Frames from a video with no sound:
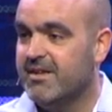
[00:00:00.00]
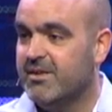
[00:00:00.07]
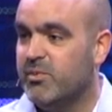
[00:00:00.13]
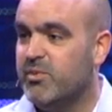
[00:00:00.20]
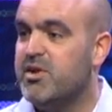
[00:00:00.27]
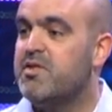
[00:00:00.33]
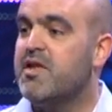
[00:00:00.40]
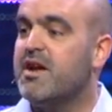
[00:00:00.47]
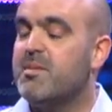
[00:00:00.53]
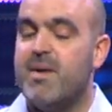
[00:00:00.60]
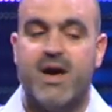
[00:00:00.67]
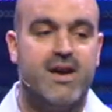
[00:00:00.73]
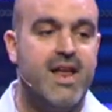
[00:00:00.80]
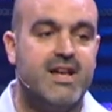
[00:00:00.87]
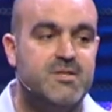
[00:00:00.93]
When you think
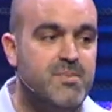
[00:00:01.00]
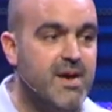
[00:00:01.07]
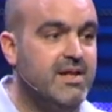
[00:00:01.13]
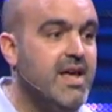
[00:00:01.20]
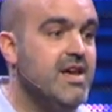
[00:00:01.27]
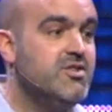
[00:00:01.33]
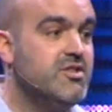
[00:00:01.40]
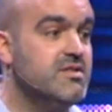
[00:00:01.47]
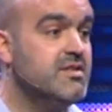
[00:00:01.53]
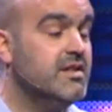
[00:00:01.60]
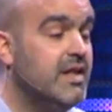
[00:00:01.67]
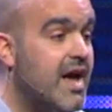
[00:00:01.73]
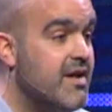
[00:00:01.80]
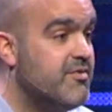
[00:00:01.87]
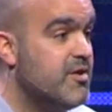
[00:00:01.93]
about it, expectations in
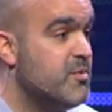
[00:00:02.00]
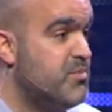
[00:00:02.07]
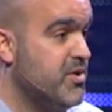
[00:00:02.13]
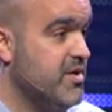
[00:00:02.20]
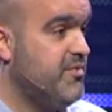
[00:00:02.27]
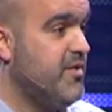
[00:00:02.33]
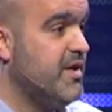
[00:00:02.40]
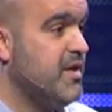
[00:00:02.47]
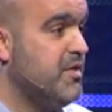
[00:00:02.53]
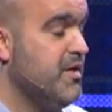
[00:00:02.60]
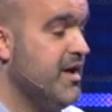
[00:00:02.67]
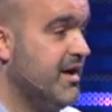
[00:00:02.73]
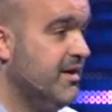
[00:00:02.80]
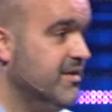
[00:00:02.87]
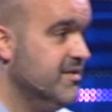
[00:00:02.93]
life, they're a pretty funny
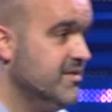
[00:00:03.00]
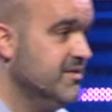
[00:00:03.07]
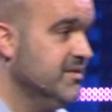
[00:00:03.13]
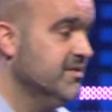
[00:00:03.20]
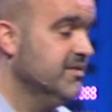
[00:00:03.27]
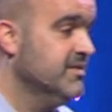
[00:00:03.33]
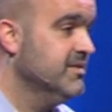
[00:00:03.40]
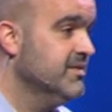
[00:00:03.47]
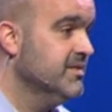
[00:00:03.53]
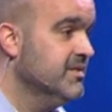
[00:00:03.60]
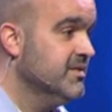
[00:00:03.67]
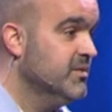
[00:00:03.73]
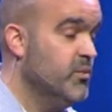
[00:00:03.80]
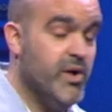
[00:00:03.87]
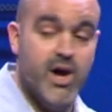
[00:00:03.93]
thing.
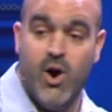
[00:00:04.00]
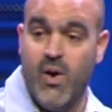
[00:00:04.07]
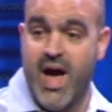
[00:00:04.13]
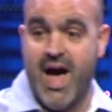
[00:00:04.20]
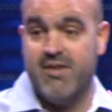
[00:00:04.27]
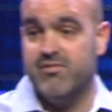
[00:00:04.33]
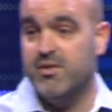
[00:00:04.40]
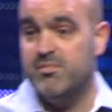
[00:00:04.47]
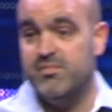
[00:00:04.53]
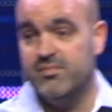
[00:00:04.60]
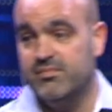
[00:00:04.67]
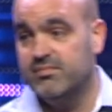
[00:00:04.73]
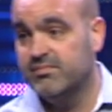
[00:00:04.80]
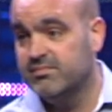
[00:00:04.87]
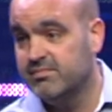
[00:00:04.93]
We all have them.
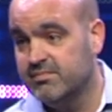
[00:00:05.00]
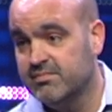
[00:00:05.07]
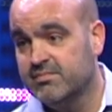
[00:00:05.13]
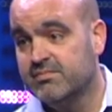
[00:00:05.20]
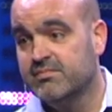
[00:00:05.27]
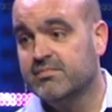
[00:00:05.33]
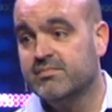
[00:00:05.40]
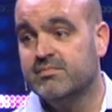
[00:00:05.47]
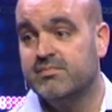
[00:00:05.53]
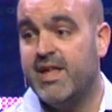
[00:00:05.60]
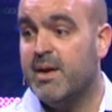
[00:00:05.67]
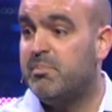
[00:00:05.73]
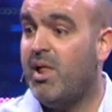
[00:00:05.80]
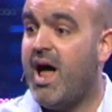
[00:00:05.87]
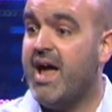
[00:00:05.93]
They
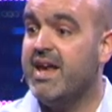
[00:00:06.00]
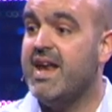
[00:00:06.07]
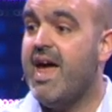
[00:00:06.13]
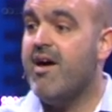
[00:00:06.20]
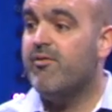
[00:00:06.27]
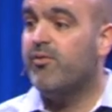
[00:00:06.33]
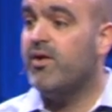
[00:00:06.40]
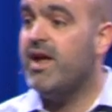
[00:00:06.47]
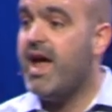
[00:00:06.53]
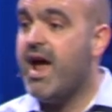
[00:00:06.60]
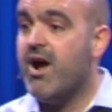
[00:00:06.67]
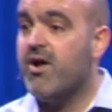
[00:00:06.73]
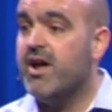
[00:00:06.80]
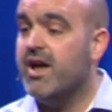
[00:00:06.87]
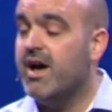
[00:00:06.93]
apply in every
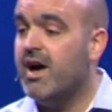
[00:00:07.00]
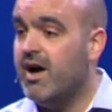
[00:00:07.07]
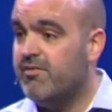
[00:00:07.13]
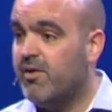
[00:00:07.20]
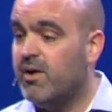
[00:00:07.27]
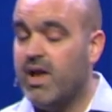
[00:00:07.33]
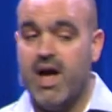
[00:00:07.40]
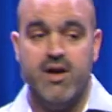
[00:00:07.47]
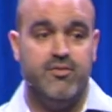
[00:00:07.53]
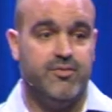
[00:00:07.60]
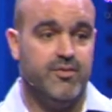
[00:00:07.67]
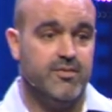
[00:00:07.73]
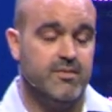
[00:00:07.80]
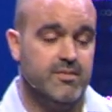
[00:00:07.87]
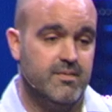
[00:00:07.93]
area of our
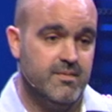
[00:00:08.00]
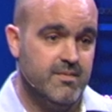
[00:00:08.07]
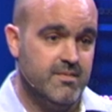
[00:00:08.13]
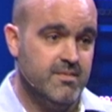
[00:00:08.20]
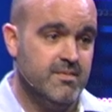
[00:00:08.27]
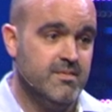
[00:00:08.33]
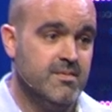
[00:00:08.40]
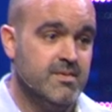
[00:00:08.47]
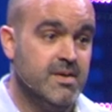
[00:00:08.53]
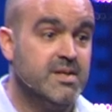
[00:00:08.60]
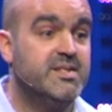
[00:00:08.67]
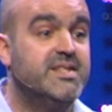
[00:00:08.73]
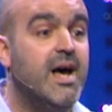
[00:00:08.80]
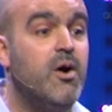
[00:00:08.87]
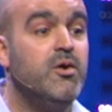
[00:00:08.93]
life.
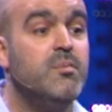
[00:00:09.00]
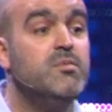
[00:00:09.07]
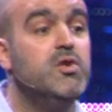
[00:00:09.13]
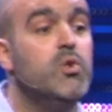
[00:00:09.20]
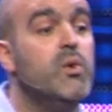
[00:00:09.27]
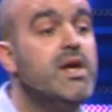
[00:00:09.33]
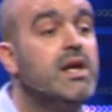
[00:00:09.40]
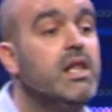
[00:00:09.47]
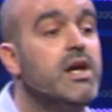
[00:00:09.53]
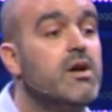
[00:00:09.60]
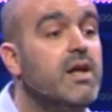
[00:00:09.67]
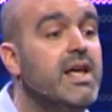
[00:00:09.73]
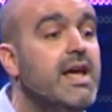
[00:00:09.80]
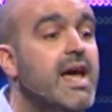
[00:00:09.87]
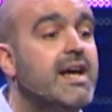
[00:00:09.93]
Seldom do we
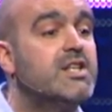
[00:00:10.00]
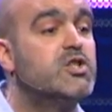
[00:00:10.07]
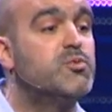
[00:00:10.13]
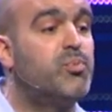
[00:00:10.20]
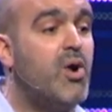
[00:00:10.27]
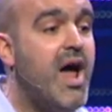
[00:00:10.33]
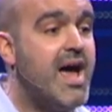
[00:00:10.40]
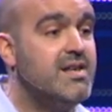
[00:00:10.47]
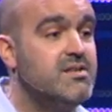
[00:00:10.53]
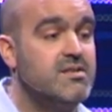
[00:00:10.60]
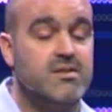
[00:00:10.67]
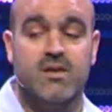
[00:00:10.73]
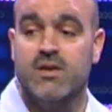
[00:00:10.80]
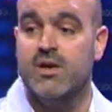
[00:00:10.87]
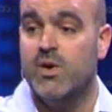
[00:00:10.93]
clearly
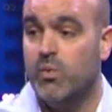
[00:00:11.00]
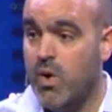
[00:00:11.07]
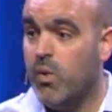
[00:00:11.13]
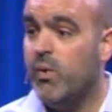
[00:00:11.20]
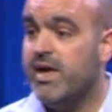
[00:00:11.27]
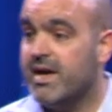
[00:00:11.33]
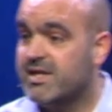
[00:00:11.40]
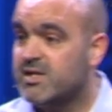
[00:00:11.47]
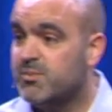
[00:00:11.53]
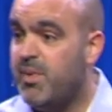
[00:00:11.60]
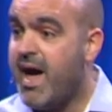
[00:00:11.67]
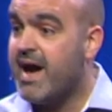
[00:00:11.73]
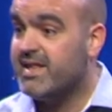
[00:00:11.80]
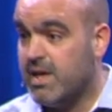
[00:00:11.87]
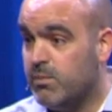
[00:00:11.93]
express what we
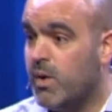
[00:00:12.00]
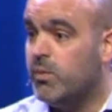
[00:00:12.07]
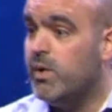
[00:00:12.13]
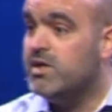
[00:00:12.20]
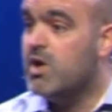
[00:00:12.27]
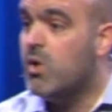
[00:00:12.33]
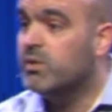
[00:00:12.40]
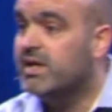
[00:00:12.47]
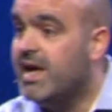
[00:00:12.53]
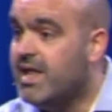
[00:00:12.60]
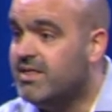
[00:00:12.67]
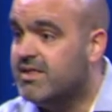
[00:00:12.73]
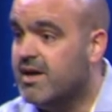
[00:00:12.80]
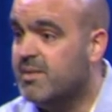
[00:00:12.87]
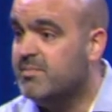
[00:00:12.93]
expect, and when we don't
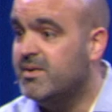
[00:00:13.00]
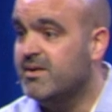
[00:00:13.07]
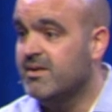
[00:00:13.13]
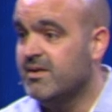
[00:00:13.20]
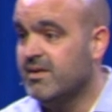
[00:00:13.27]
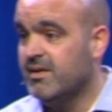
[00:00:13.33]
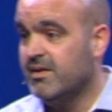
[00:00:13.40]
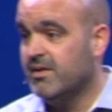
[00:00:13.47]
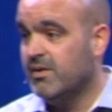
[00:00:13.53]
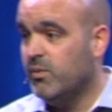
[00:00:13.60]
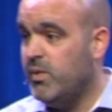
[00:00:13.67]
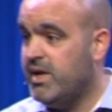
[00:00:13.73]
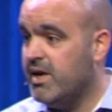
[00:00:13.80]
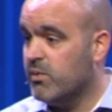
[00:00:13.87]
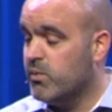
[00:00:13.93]
get them,
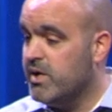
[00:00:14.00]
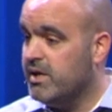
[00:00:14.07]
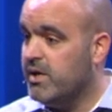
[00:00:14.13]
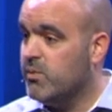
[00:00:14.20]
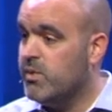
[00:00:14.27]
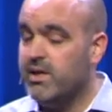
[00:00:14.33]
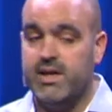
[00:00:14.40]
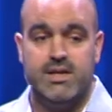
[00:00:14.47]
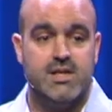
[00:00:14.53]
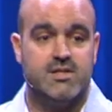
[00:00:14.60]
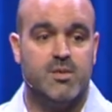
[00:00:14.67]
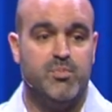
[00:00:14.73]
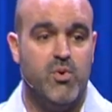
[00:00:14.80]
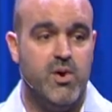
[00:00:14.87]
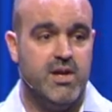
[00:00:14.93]
we get really, really
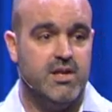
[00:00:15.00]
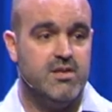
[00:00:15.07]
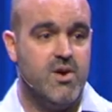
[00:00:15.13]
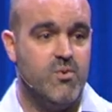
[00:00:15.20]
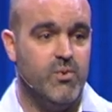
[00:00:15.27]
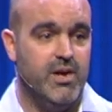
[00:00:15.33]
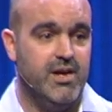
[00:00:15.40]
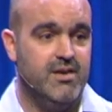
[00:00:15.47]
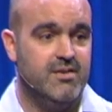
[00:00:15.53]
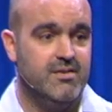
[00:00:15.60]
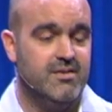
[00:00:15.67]
disappointed, don't we?